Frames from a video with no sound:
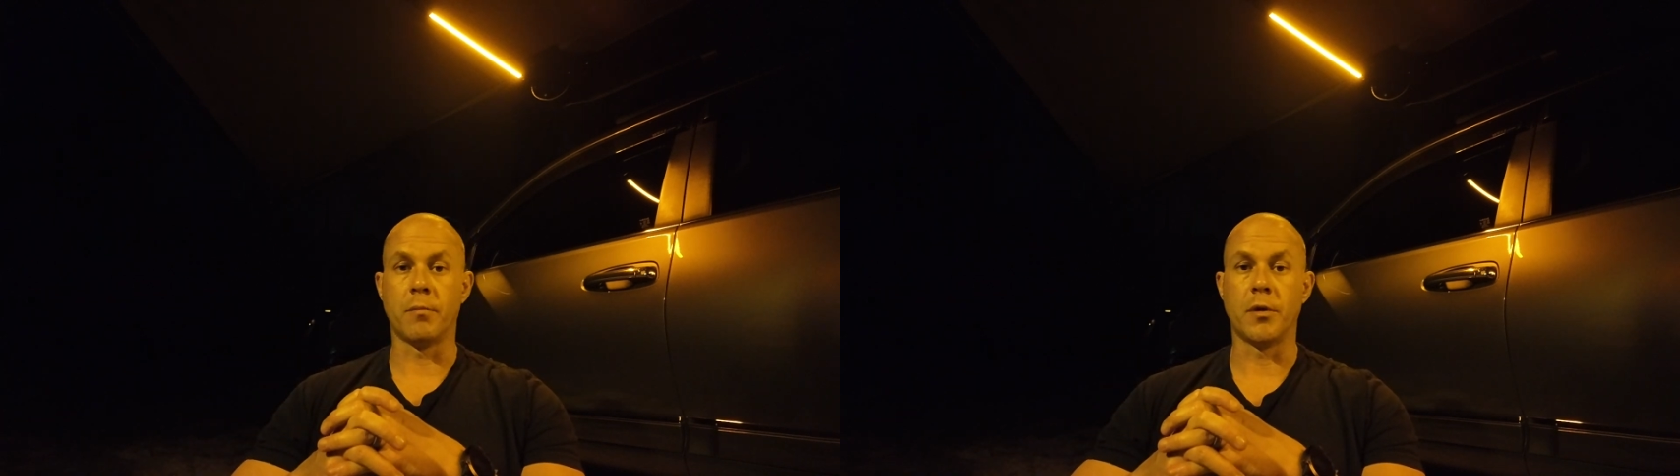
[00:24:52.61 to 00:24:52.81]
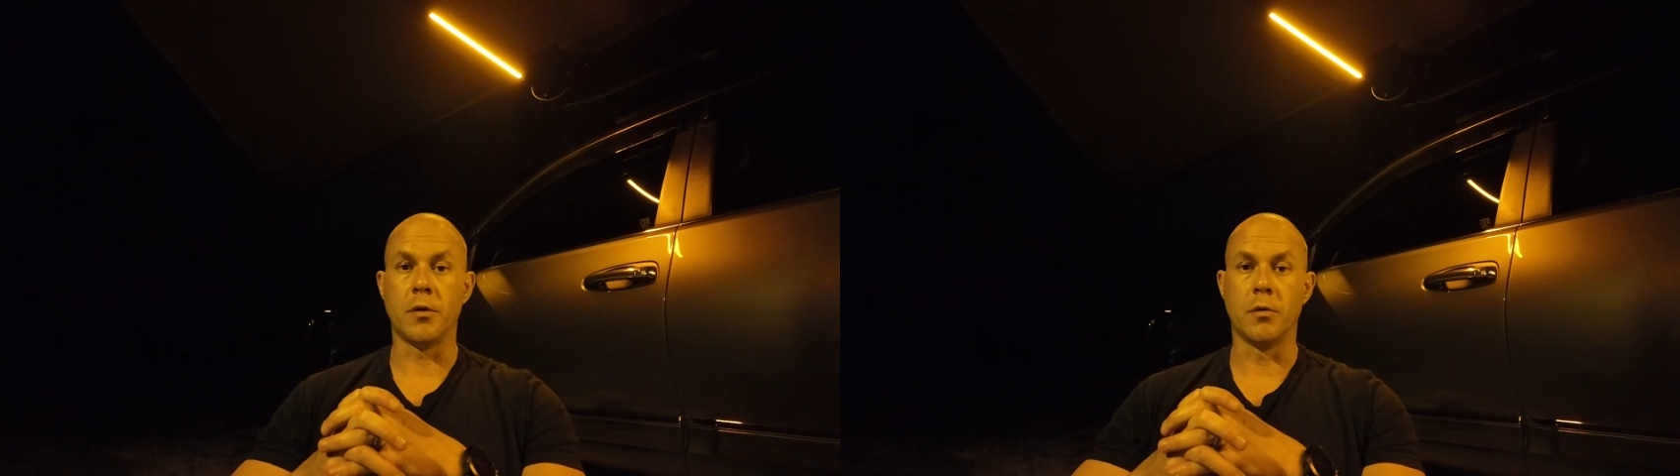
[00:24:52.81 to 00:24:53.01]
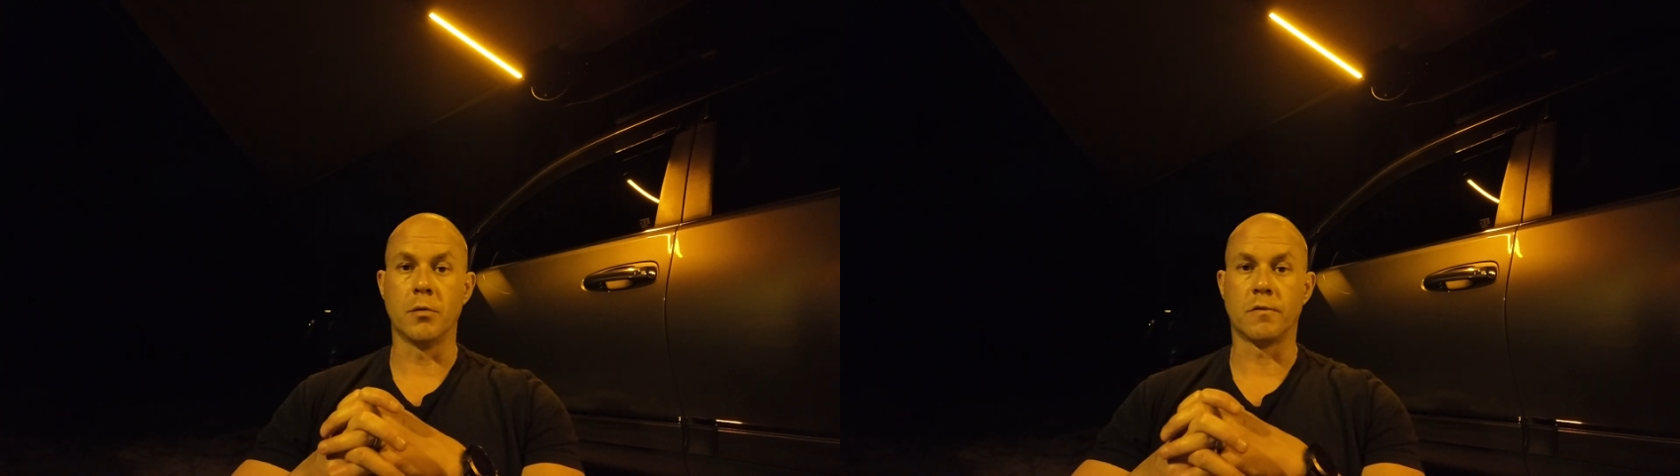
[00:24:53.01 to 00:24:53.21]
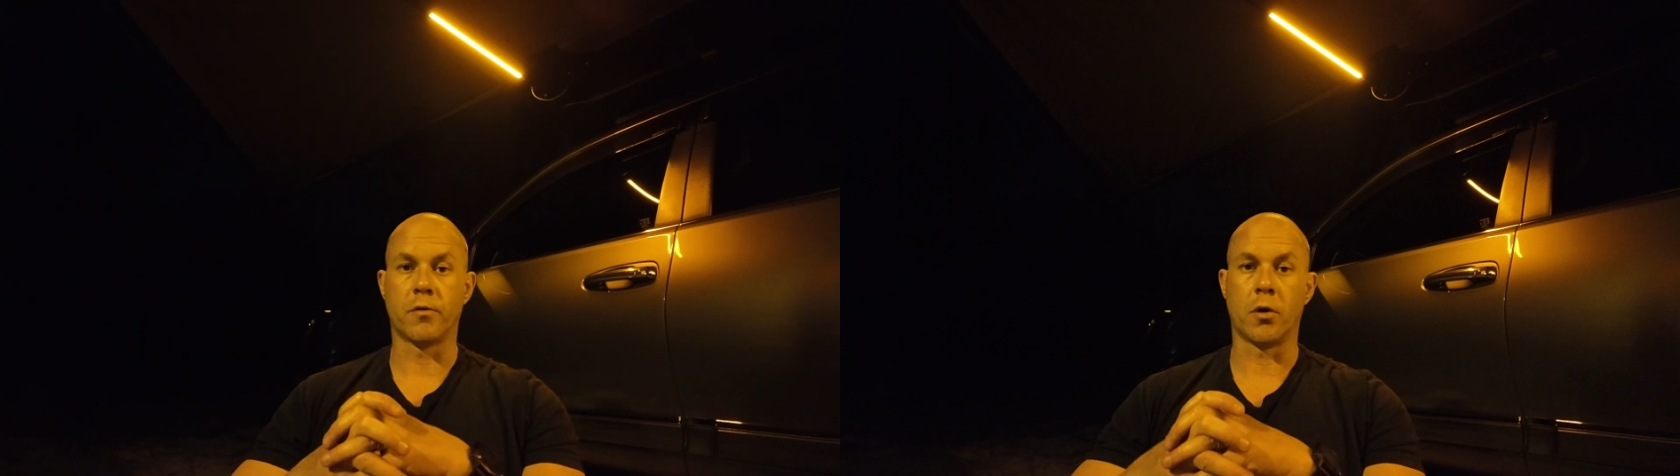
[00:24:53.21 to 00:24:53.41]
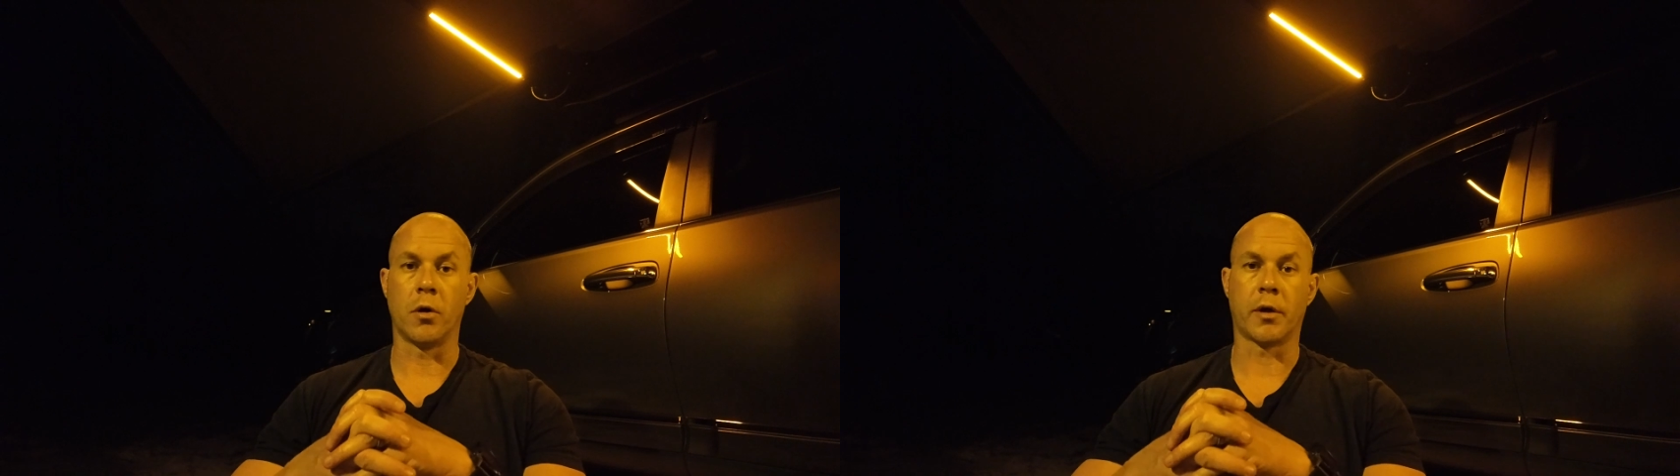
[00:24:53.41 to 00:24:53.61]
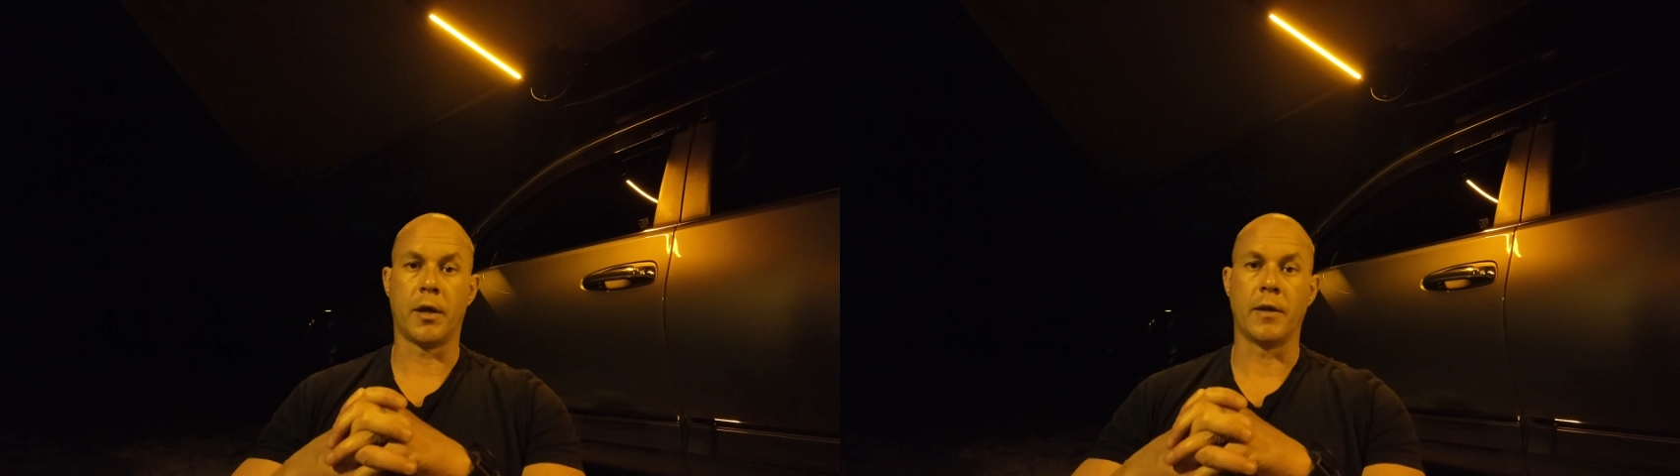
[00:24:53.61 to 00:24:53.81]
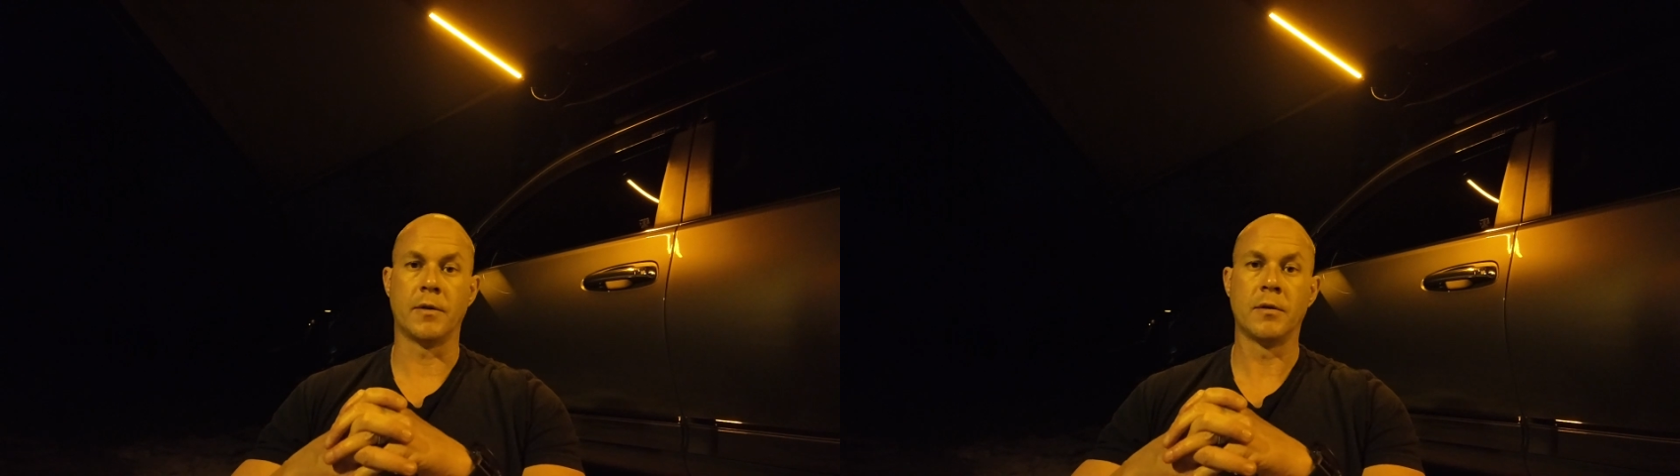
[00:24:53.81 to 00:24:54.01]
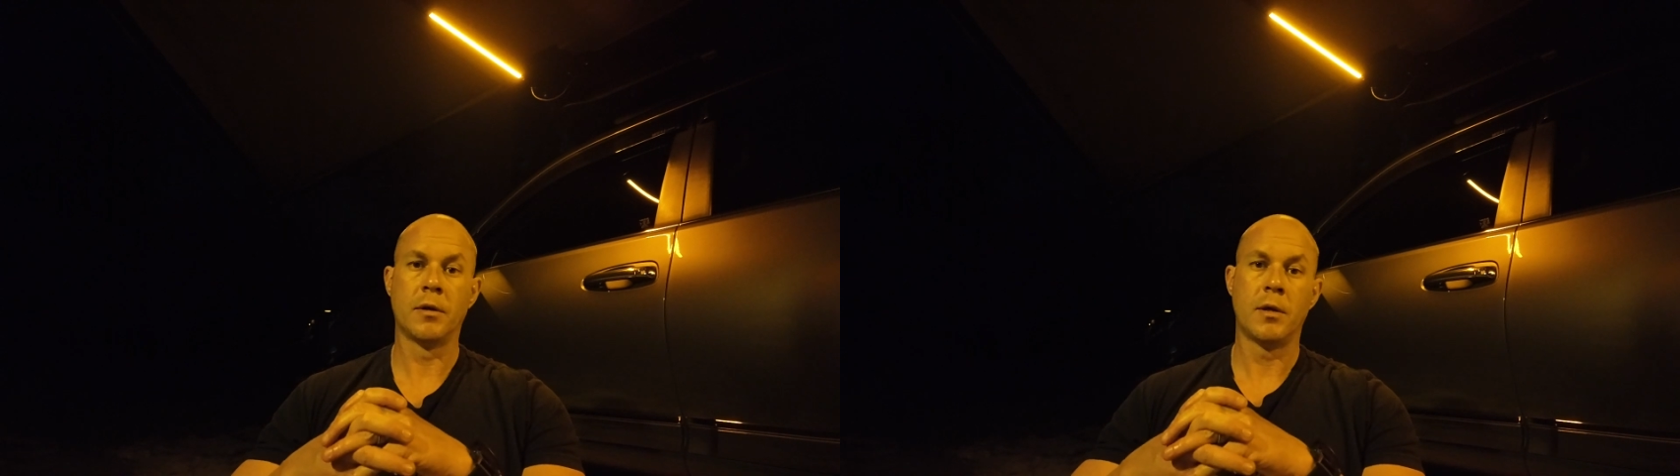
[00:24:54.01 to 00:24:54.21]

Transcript: can be used for hurricane,